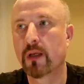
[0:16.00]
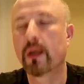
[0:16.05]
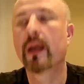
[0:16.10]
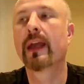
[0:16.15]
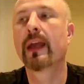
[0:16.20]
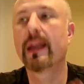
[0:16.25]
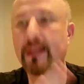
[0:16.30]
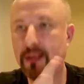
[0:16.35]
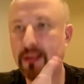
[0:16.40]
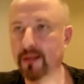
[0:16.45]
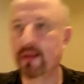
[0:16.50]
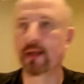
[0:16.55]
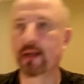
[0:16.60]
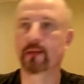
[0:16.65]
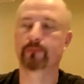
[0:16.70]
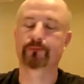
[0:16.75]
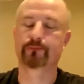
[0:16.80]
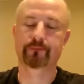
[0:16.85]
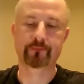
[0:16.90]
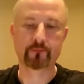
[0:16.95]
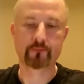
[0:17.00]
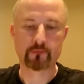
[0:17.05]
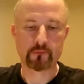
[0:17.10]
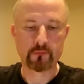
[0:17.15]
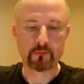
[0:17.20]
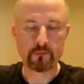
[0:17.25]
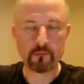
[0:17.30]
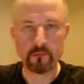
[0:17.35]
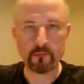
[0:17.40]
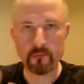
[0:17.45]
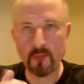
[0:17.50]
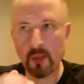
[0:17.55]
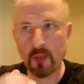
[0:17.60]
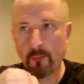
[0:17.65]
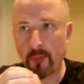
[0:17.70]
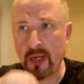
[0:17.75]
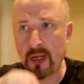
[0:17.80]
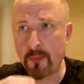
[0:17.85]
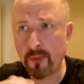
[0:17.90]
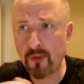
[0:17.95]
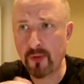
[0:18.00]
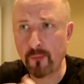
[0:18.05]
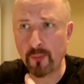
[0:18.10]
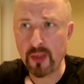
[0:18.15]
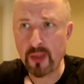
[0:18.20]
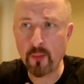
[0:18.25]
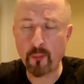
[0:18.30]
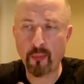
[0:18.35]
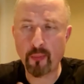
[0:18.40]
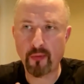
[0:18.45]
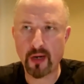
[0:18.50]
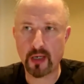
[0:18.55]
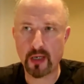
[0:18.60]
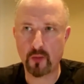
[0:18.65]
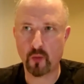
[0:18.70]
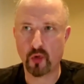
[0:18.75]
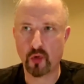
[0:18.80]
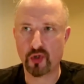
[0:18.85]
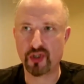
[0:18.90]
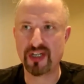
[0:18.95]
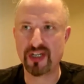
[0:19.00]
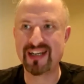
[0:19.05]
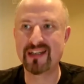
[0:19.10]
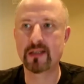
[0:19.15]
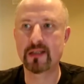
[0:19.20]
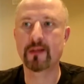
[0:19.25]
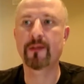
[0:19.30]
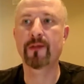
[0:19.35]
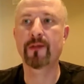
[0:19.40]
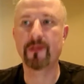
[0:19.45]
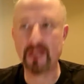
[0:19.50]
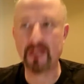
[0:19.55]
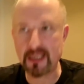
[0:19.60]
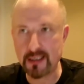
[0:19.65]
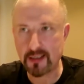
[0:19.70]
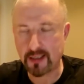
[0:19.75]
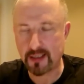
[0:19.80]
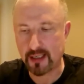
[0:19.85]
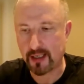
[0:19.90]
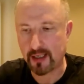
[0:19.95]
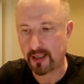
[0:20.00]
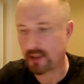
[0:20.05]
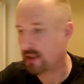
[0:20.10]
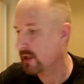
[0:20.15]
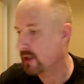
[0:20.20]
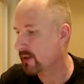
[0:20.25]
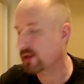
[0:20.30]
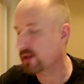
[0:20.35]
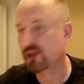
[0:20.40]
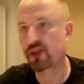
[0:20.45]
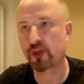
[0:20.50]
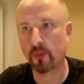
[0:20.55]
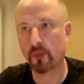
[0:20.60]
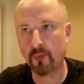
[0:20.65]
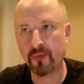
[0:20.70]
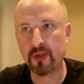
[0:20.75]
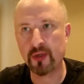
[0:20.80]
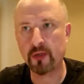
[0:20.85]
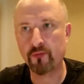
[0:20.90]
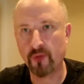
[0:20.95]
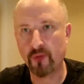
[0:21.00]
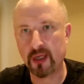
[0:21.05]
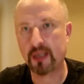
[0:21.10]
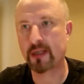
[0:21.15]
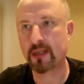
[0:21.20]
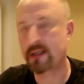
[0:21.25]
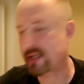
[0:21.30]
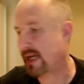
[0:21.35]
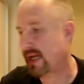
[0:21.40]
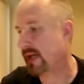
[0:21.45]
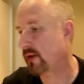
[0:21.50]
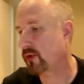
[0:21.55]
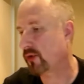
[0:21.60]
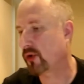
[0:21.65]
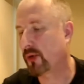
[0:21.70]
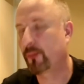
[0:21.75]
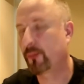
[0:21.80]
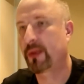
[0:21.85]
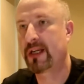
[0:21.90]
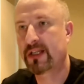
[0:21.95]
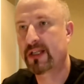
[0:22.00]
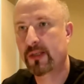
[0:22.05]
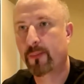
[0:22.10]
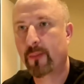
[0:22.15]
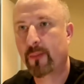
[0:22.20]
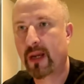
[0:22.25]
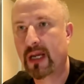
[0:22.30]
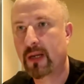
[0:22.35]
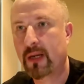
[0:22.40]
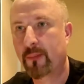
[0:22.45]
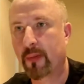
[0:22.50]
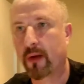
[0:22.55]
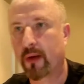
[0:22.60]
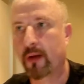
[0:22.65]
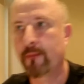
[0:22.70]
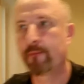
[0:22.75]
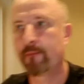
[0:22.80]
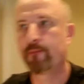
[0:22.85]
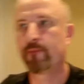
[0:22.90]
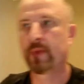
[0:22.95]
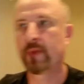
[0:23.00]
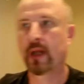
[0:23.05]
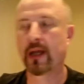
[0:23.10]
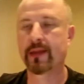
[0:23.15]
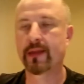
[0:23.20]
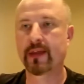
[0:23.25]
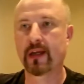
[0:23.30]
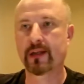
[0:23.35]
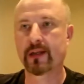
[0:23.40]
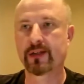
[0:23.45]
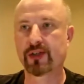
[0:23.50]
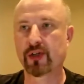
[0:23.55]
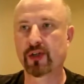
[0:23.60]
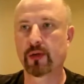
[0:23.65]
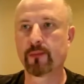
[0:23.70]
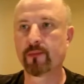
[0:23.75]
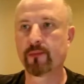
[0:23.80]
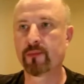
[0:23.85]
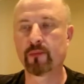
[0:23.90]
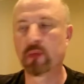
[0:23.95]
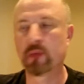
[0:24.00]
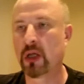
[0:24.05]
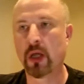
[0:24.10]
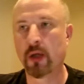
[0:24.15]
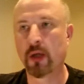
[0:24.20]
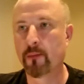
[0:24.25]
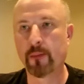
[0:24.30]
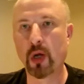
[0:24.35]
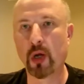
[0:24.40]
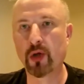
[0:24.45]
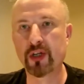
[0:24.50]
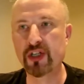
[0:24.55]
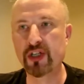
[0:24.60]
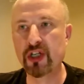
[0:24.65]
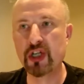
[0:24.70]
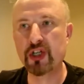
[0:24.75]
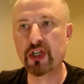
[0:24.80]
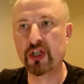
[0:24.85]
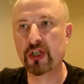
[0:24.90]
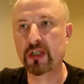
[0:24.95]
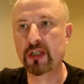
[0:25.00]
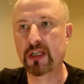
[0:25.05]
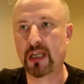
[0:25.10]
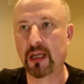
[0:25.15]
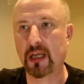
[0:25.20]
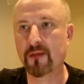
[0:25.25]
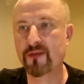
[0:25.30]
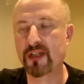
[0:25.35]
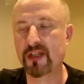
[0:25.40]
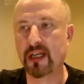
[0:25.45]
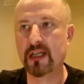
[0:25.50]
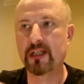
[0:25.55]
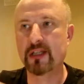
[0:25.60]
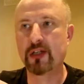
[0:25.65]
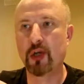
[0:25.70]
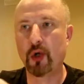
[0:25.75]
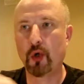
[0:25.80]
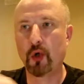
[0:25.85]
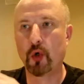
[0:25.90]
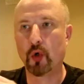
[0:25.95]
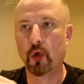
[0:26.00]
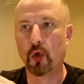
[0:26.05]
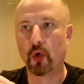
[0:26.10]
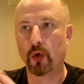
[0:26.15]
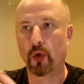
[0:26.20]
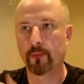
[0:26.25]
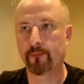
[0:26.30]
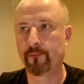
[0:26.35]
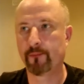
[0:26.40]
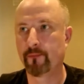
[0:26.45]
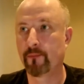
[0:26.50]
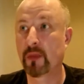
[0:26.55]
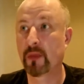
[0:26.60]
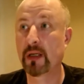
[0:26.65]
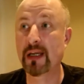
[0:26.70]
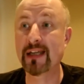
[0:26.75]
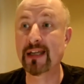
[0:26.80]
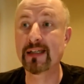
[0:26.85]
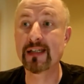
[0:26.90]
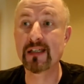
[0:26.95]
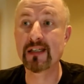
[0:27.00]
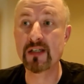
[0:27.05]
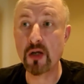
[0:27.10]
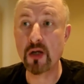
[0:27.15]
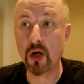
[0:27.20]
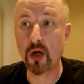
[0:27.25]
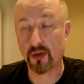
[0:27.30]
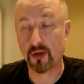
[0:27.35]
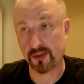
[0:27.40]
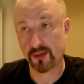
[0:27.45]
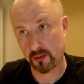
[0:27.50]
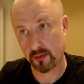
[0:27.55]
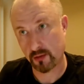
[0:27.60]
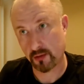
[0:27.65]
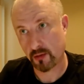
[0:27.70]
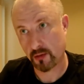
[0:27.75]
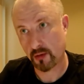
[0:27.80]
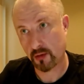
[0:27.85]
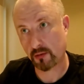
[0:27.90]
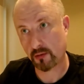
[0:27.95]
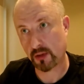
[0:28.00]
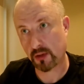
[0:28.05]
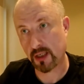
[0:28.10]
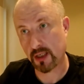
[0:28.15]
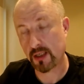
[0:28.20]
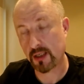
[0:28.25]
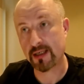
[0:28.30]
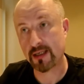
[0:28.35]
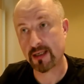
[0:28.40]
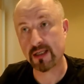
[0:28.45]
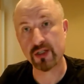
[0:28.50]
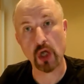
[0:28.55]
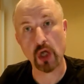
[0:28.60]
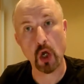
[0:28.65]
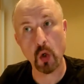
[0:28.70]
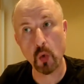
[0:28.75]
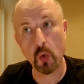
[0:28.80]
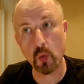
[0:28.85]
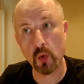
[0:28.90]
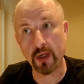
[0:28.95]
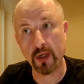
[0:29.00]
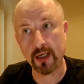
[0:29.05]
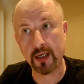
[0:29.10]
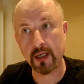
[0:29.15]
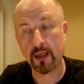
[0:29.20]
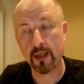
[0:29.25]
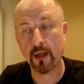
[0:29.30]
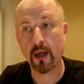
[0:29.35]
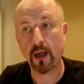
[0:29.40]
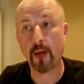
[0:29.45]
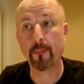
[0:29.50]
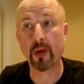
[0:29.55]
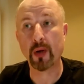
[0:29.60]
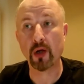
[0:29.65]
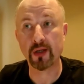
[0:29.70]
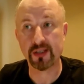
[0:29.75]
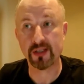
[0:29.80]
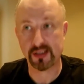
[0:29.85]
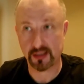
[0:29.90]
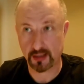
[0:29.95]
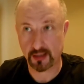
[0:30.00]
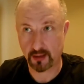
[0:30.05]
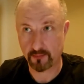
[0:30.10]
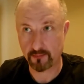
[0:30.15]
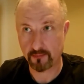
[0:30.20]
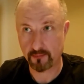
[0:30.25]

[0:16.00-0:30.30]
here's the thing. People have been brainwashed into thinking that something written down on a piece of paper and that some politician gives is law. It is not. Okay, it is only a policy.